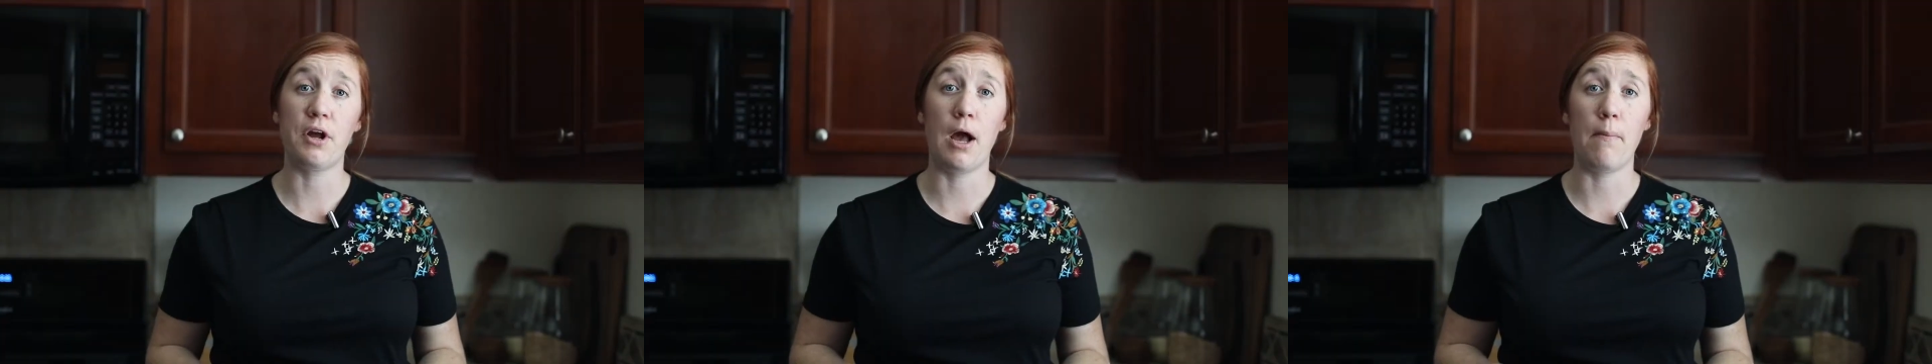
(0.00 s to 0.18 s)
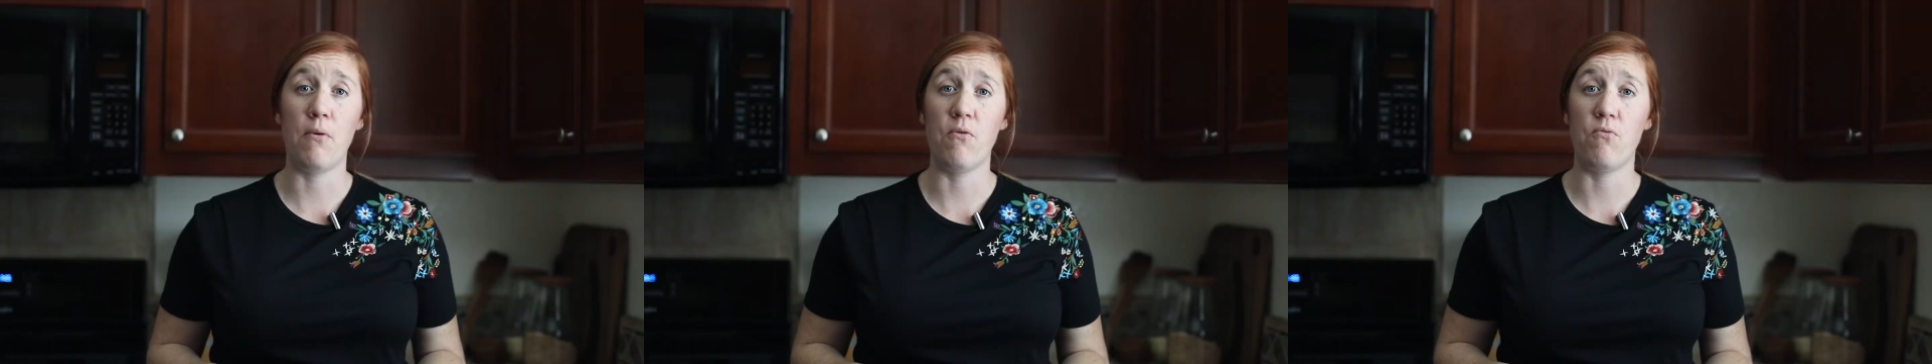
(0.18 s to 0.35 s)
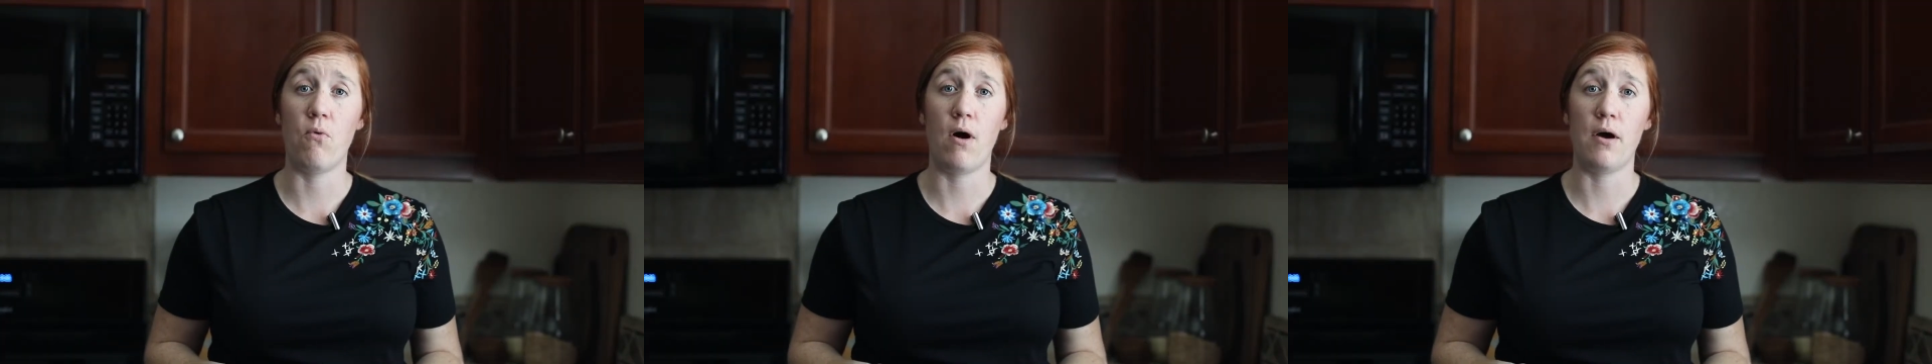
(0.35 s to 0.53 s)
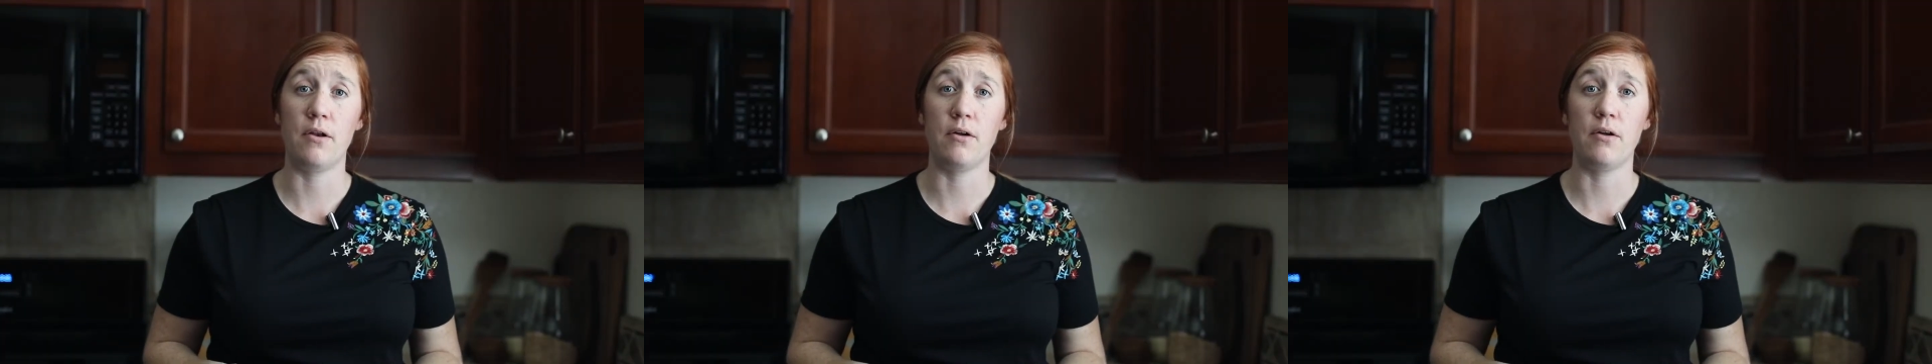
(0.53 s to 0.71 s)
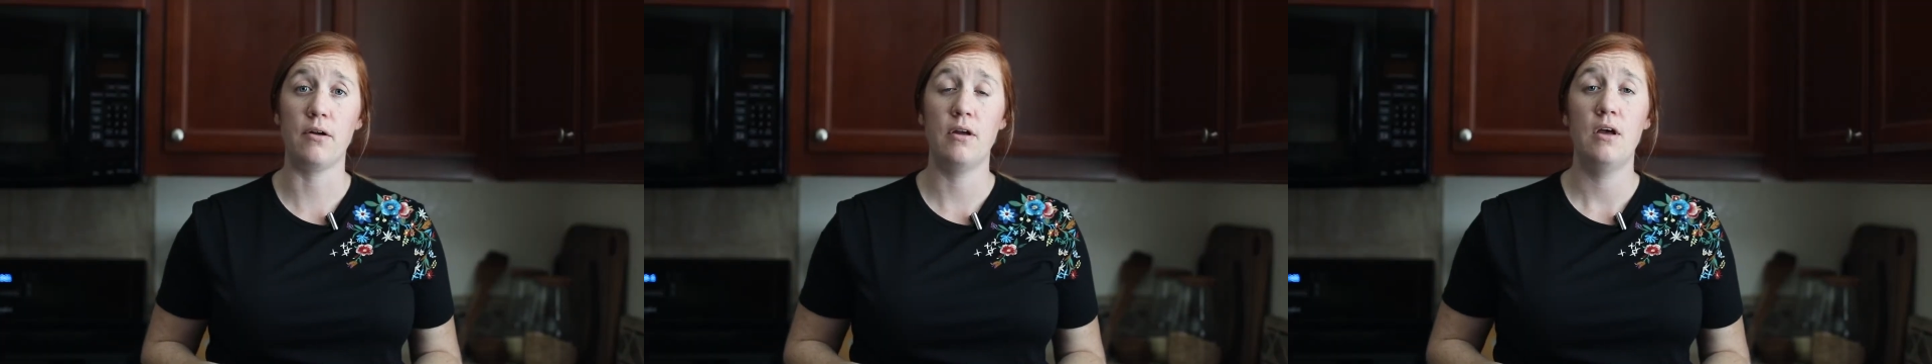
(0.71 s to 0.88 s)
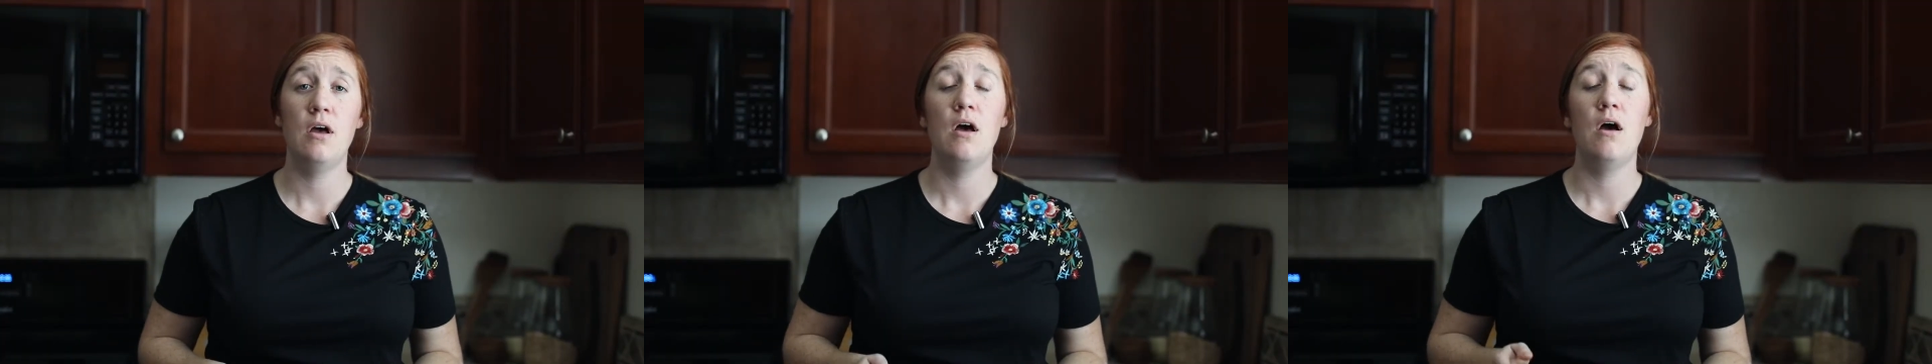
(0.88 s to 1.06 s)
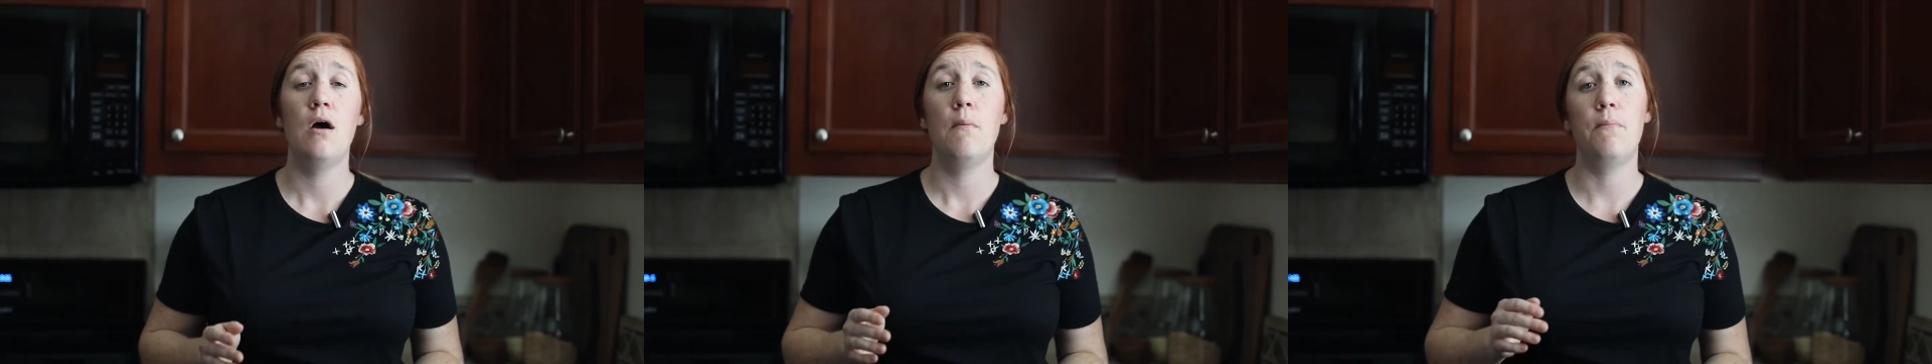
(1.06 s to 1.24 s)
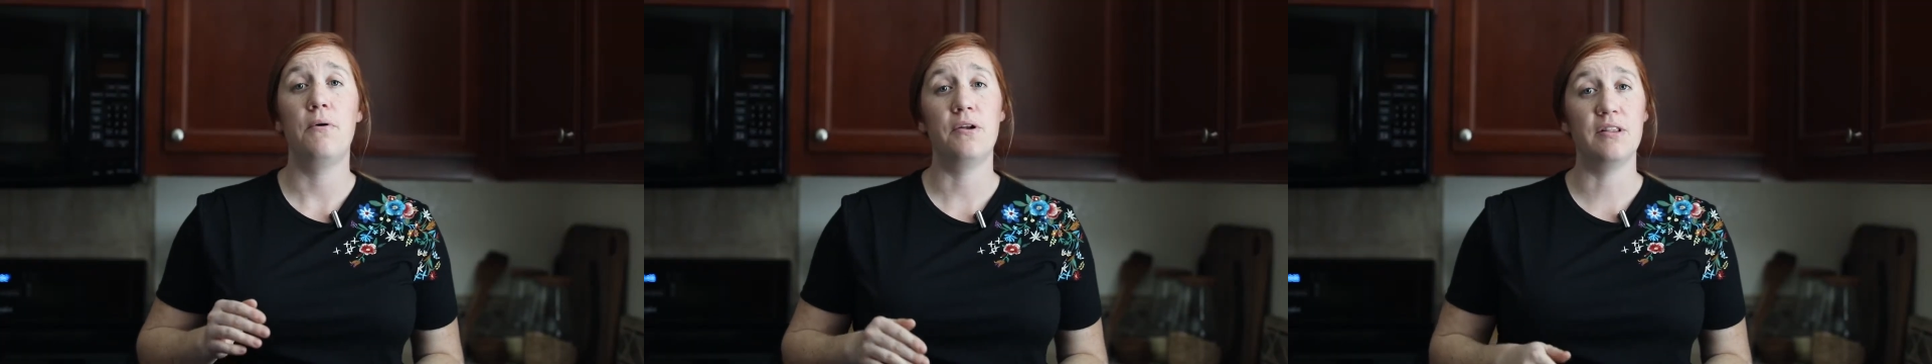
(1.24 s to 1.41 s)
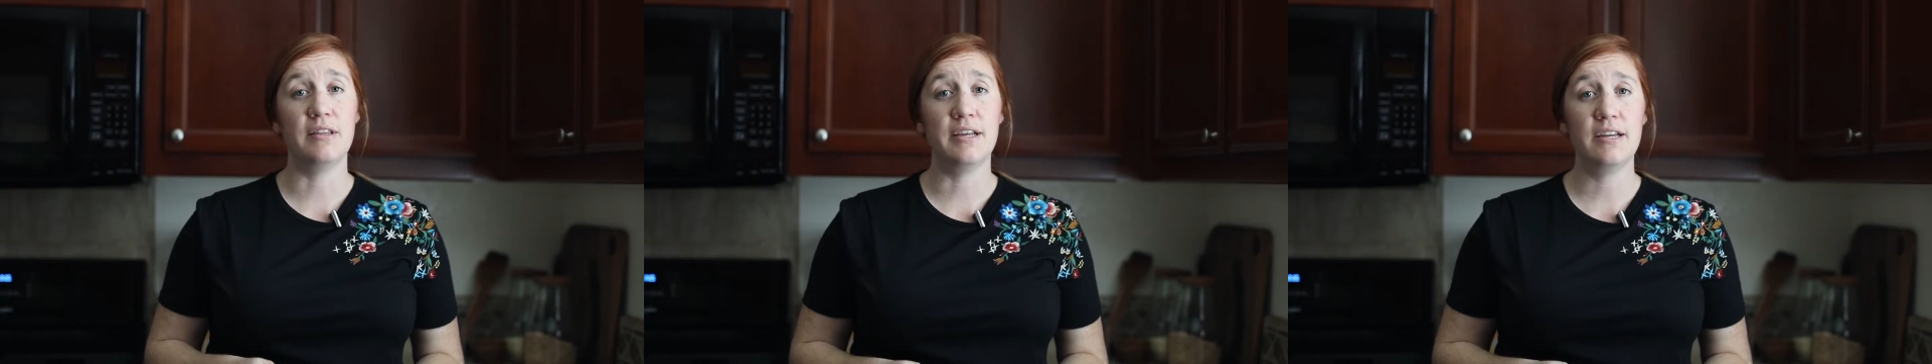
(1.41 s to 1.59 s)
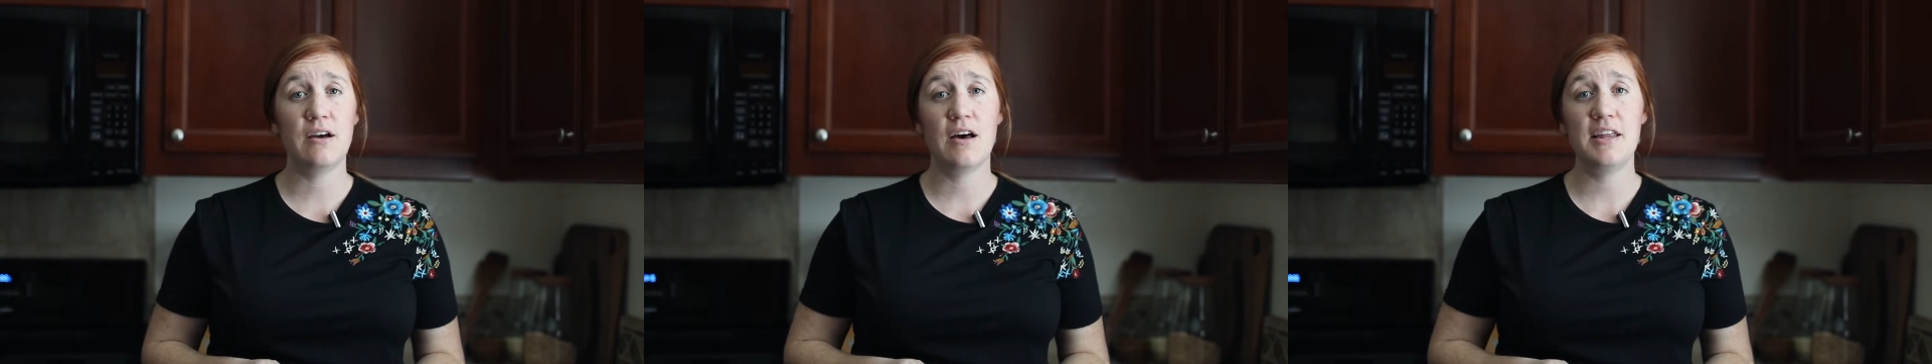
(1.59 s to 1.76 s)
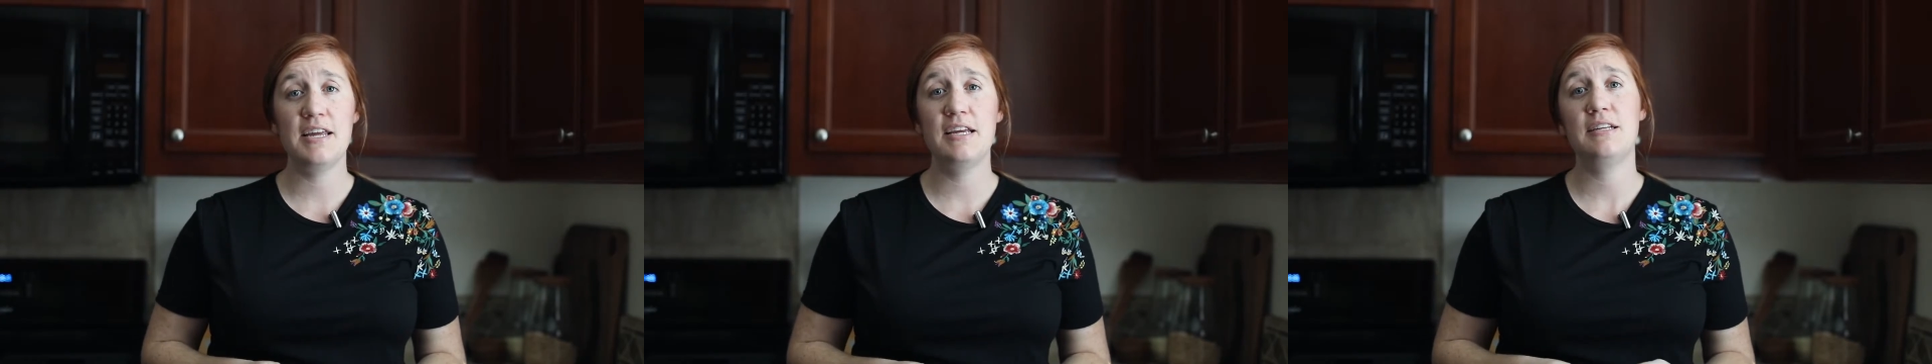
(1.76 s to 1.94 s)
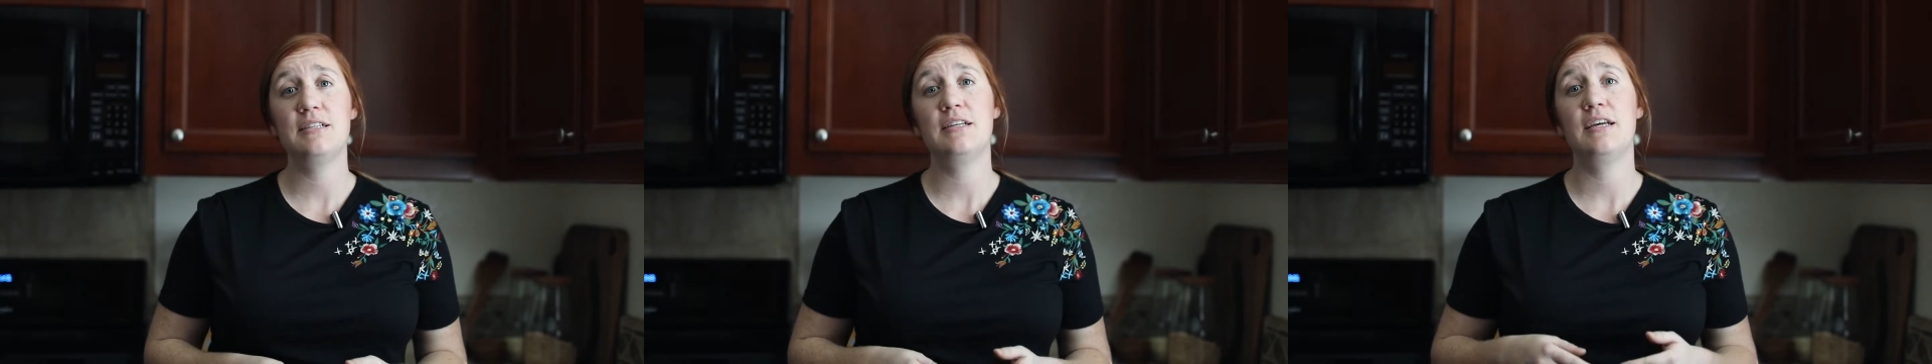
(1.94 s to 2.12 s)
cup of water. Put a lid on it,